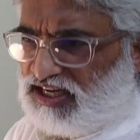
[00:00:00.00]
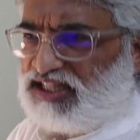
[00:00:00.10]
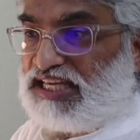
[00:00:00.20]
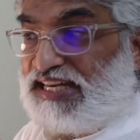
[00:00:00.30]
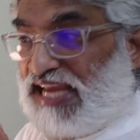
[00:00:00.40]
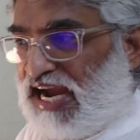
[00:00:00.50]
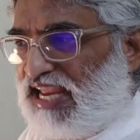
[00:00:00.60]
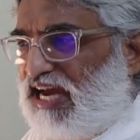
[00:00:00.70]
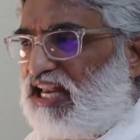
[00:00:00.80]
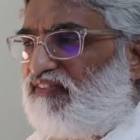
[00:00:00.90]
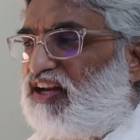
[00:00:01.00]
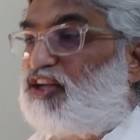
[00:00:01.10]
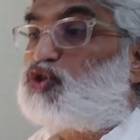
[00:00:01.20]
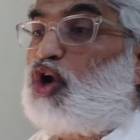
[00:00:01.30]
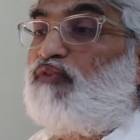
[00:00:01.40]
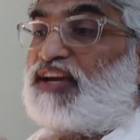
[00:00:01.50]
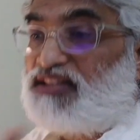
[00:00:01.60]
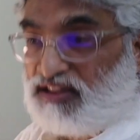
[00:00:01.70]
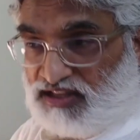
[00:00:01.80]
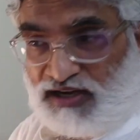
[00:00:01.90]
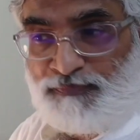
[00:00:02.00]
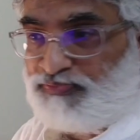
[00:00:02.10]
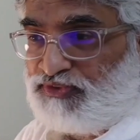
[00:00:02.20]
In the Nyaya level, it's all Vedanta.